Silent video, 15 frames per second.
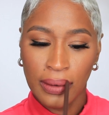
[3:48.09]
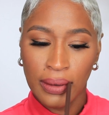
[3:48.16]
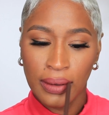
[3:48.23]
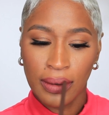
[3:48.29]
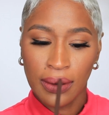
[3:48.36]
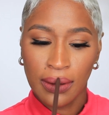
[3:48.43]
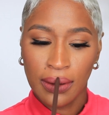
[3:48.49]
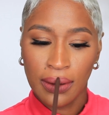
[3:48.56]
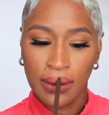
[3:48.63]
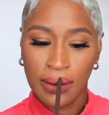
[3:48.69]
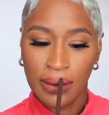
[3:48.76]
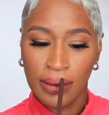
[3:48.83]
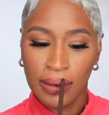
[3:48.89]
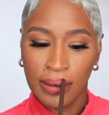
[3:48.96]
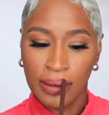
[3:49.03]

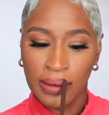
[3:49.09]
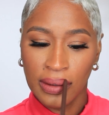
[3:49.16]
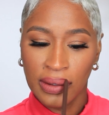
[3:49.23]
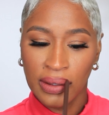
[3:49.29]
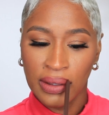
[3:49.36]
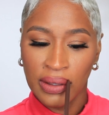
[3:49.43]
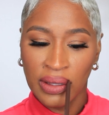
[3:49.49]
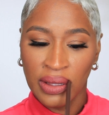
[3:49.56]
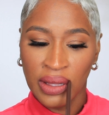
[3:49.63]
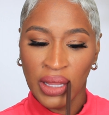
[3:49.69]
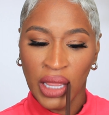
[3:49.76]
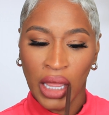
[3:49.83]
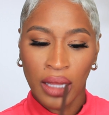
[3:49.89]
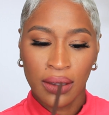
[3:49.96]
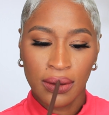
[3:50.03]

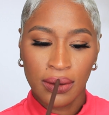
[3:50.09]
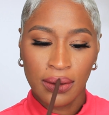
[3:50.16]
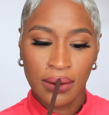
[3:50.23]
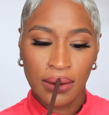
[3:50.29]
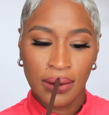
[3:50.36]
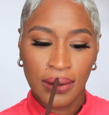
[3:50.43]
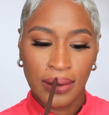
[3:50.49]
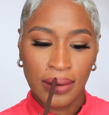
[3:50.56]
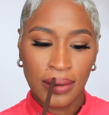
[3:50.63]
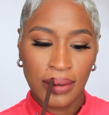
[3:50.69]
(no one is talking)